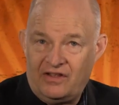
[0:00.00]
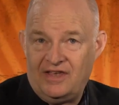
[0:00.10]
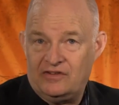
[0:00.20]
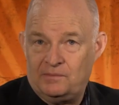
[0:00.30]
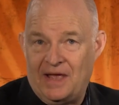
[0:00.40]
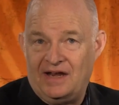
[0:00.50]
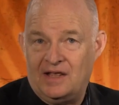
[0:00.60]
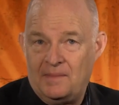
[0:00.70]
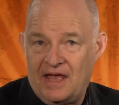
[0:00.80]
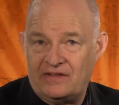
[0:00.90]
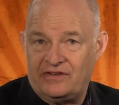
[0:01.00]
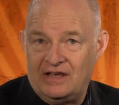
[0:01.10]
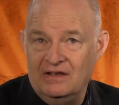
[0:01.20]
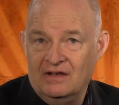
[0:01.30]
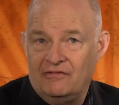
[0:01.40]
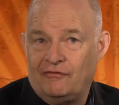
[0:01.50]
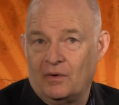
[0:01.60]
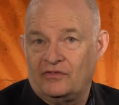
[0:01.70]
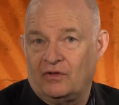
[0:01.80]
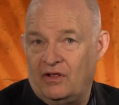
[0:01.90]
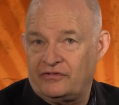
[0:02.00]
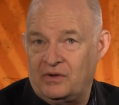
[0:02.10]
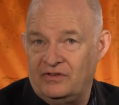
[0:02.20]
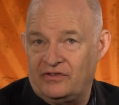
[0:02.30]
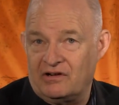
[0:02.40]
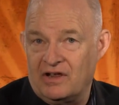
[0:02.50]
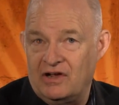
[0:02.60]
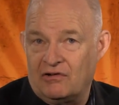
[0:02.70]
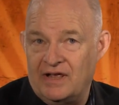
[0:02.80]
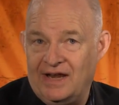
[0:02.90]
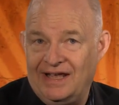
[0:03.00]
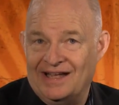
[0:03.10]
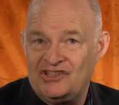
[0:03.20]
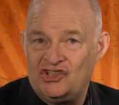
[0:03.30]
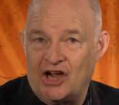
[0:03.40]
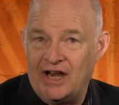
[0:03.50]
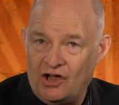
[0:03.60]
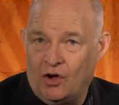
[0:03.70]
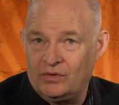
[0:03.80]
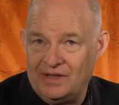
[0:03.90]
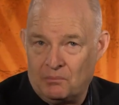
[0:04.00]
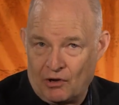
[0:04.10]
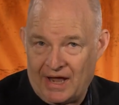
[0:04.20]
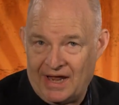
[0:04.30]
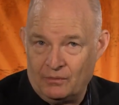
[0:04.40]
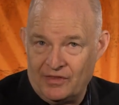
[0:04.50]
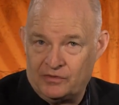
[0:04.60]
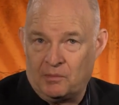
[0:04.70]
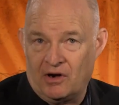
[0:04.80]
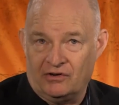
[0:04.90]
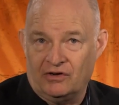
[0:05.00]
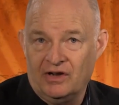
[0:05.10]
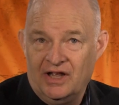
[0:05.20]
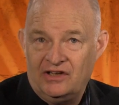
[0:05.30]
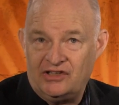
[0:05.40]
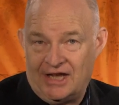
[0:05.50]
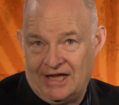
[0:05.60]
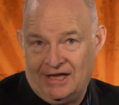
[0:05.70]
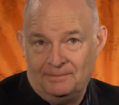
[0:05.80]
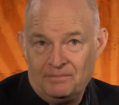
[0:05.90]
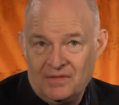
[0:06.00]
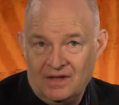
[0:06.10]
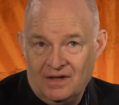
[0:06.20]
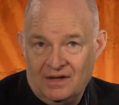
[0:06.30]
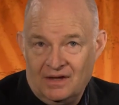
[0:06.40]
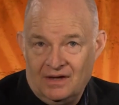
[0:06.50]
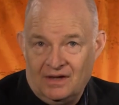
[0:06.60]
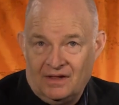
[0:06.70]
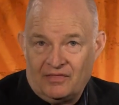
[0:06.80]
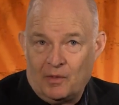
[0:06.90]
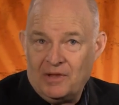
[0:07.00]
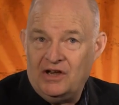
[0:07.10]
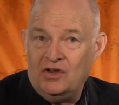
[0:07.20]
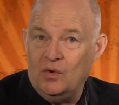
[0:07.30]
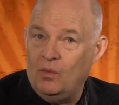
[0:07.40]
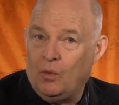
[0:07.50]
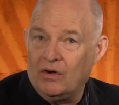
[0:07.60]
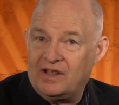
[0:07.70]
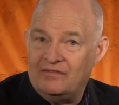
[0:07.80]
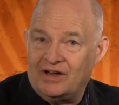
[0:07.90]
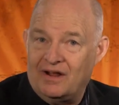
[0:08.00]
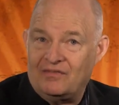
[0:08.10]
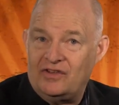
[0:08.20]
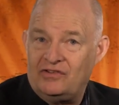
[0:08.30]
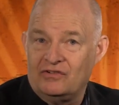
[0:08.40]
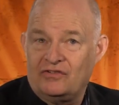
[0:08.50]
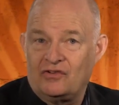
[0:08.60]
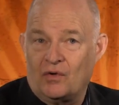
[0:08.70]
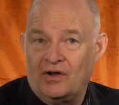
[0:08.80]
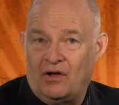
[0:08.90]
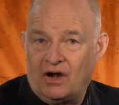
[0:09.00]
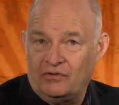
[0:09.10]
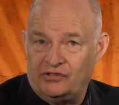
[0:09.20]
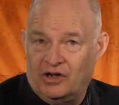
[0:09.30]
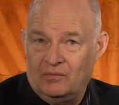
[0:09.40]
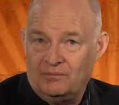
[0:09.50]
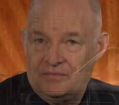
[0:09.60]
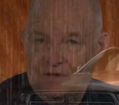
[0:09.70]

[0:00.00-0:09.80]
to the expanded capacity, Ford is also considering creating a China-only brand with its partner, Chang'an. There'll be a new award given out at this year's Detroit Auto Show.